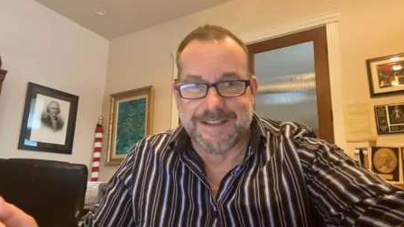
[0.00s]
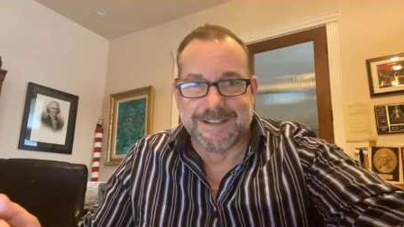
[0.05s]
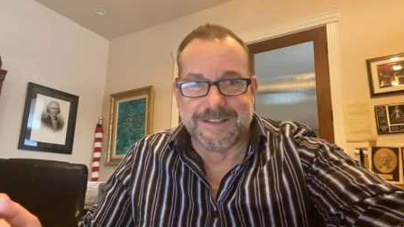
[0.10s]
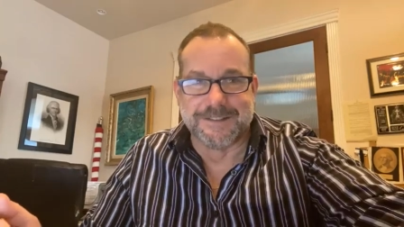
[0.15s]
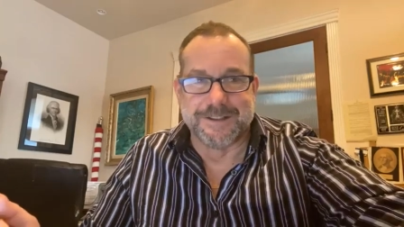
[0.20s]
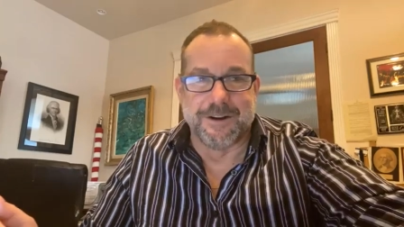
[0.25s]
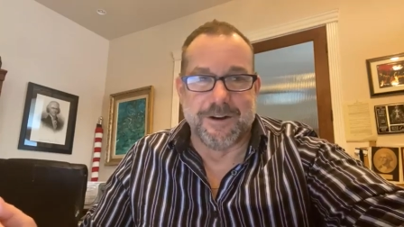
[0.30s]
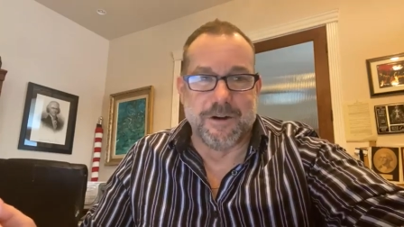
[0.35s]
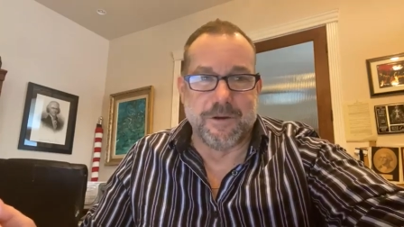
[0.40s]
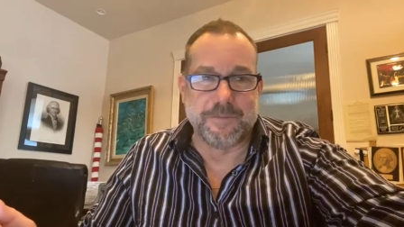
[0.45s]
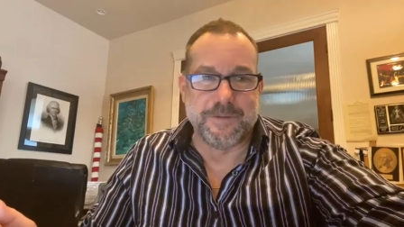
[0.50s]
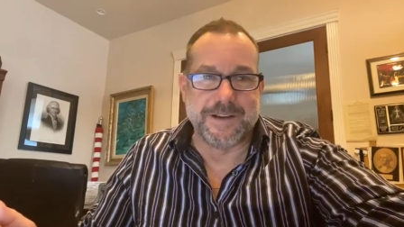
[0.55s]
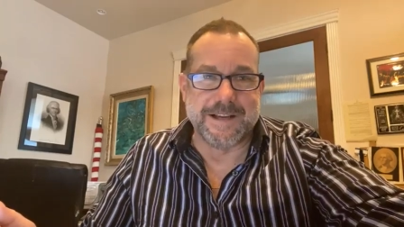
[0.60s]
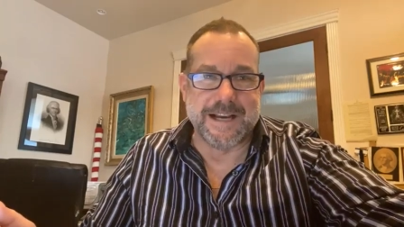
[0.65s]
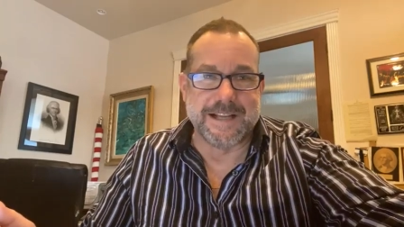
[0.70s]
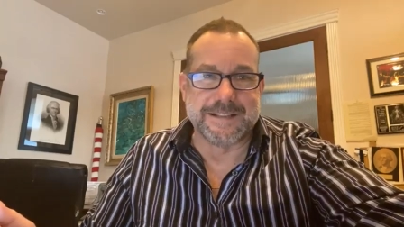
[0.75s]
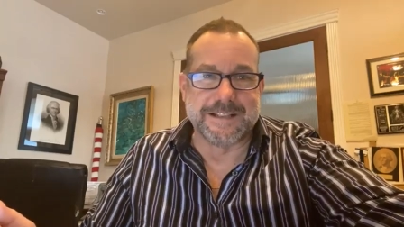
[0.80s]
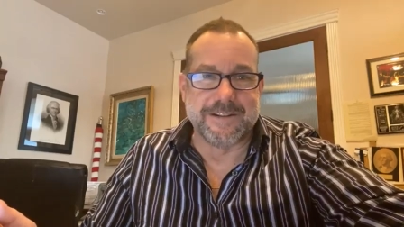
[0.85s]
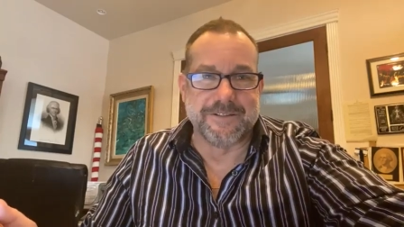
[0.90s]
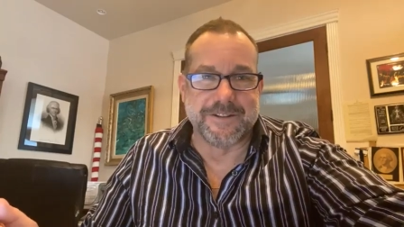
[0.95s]
So I hope you
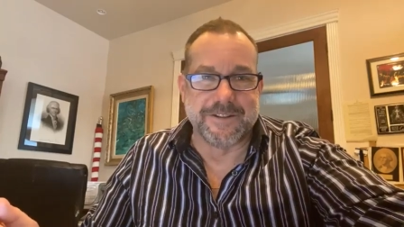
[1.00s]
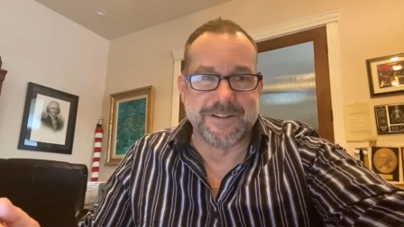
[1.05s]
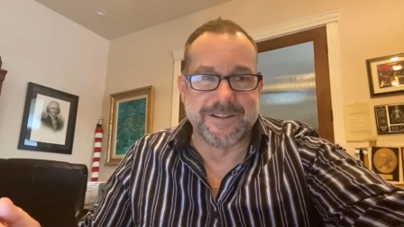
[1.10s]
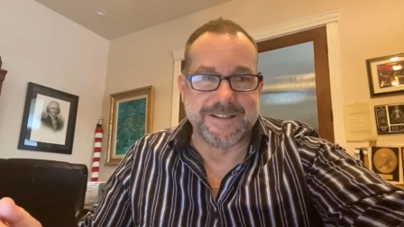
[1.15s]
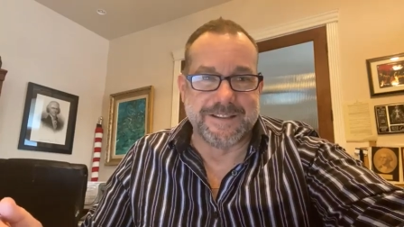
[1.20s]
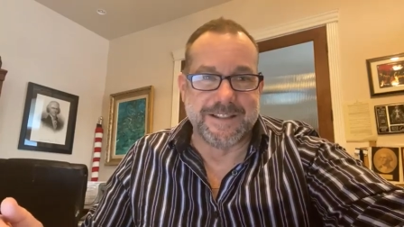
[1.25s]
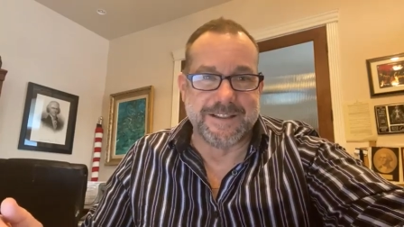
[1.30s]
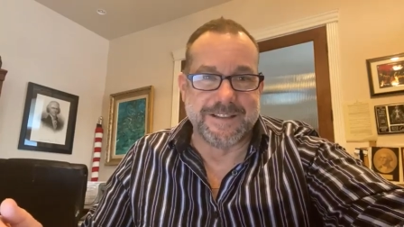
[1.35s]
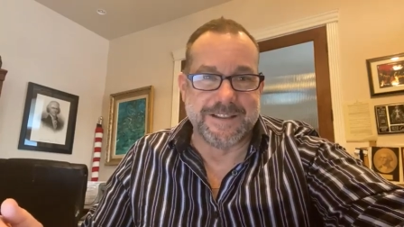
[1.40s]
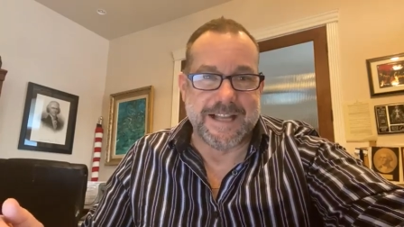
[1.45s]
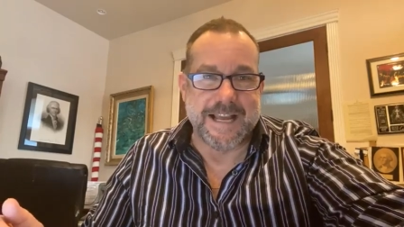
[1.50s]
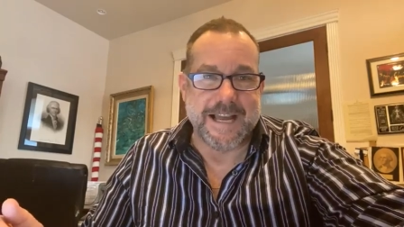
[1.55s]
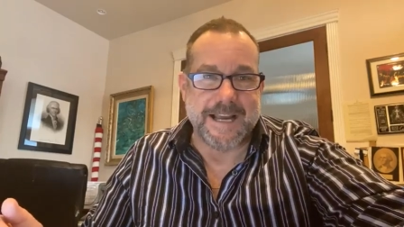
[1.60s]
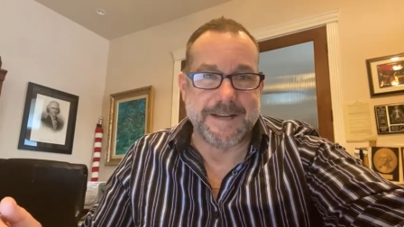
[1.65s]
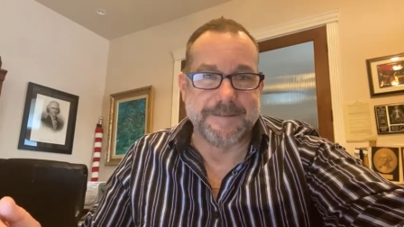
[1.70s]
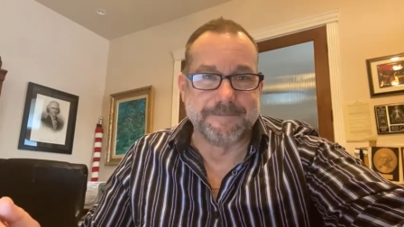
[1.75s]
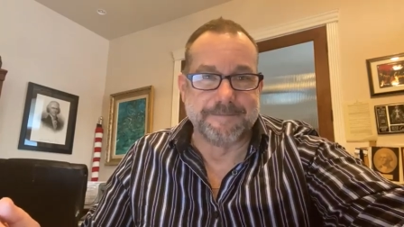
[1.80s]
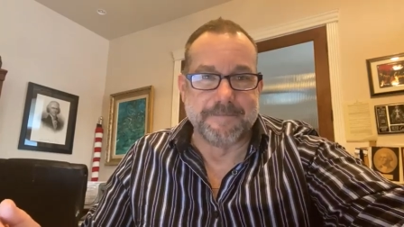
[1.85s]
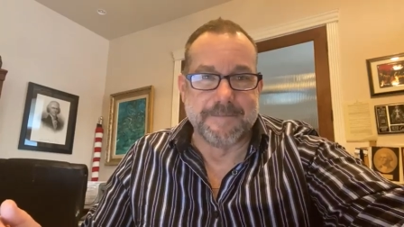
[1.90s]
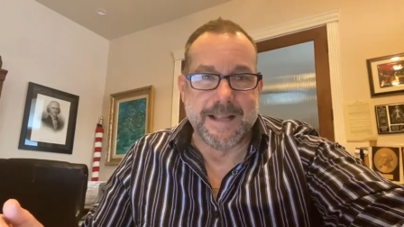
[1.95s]
guys have a good good
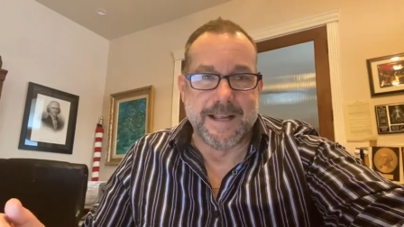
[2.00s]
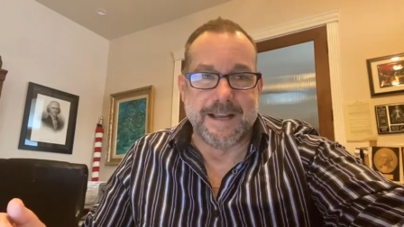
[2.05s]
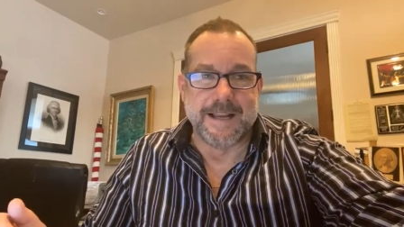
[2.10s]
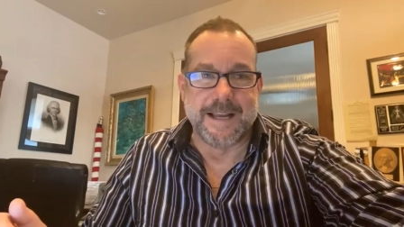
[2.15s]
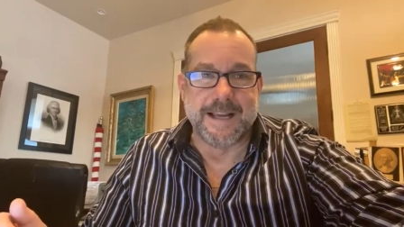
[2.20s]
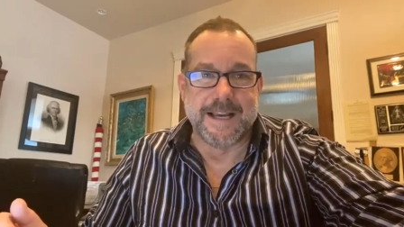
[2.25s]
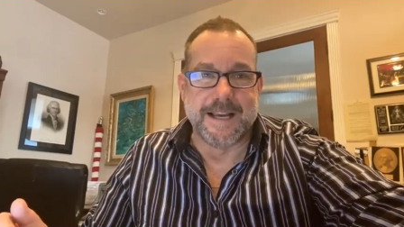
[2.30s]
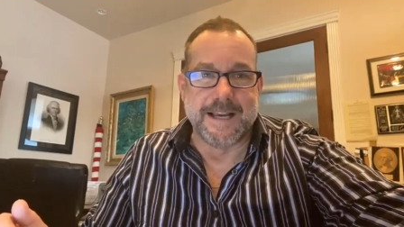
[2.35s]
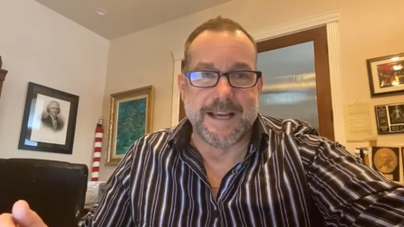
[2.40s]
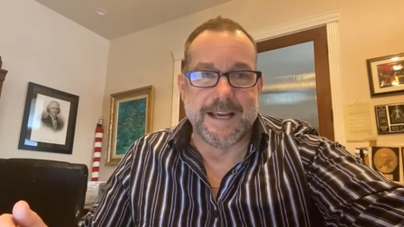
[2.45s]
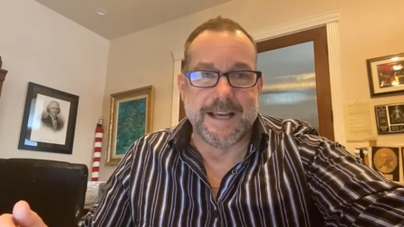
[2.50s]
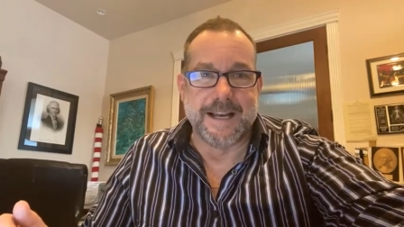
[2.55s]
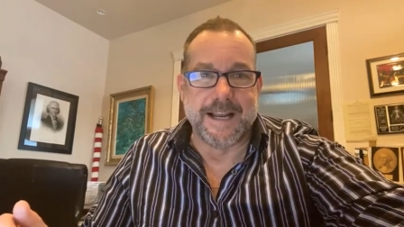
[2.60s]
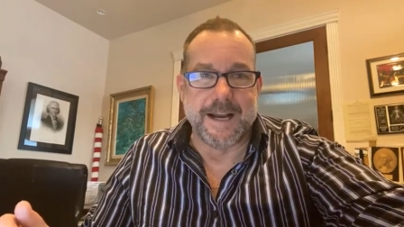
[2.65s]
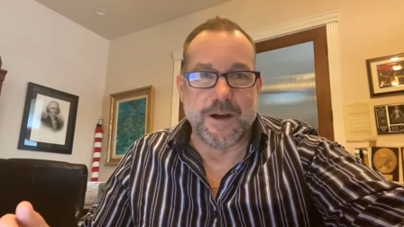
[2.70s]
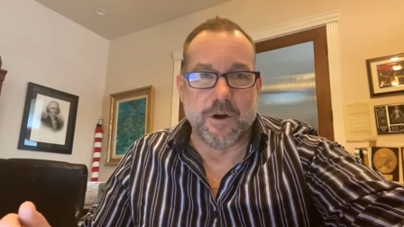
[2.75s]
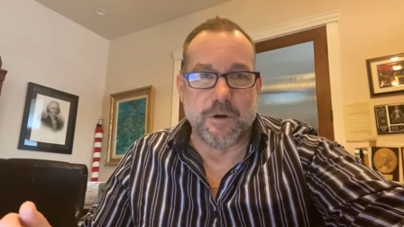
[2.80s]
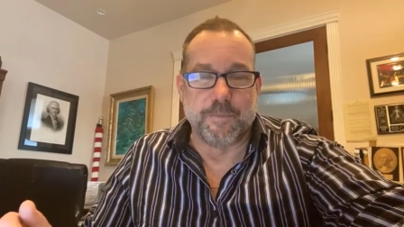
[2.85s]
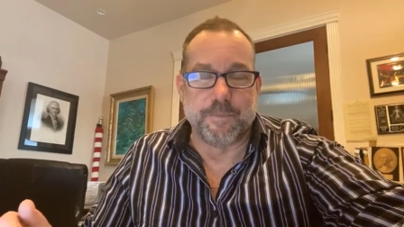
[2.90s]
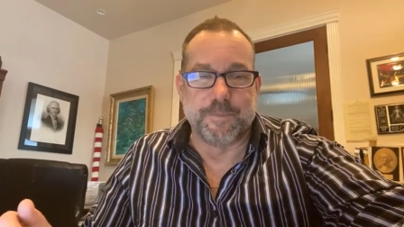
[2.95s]
day, and I
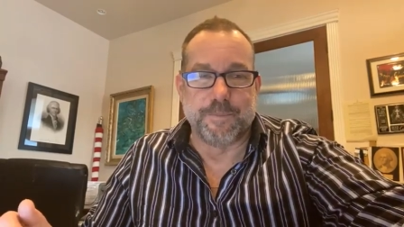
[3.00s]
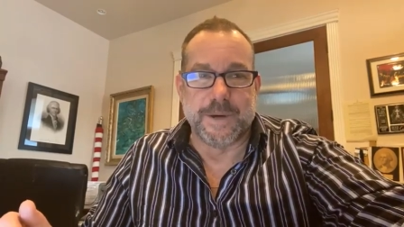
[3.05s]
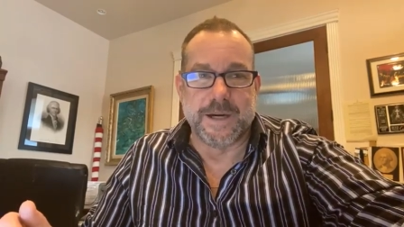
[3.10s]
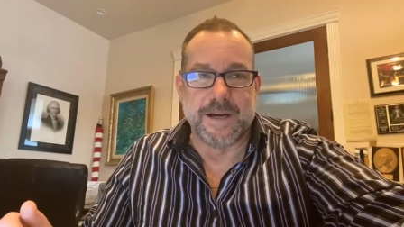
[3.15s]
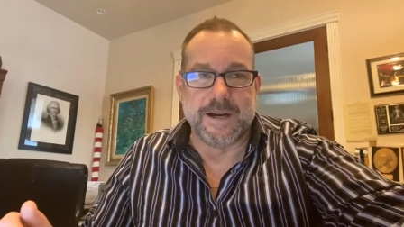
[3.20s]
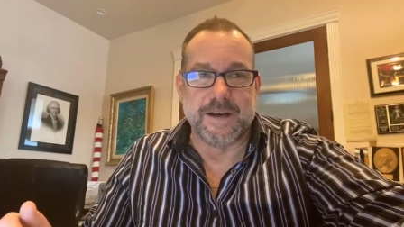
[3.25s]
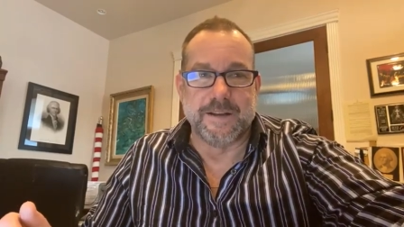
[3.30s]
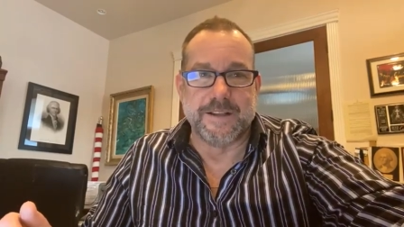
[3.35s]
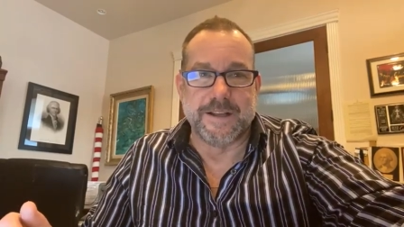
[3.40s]
hope uh,